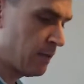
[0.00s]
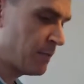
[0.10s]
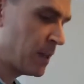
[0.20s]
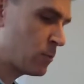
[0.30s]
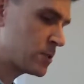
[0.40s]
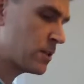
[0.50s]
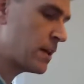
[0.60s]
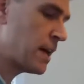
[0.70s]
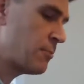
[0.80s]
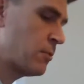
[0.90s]
And what's going to
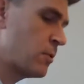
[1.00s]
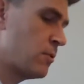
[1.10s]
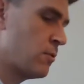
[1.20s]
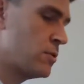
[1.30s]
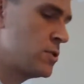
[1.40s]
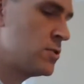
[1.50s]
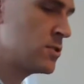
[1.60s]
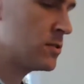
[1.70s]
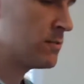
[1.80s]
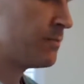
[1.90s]
happen when you reduce it,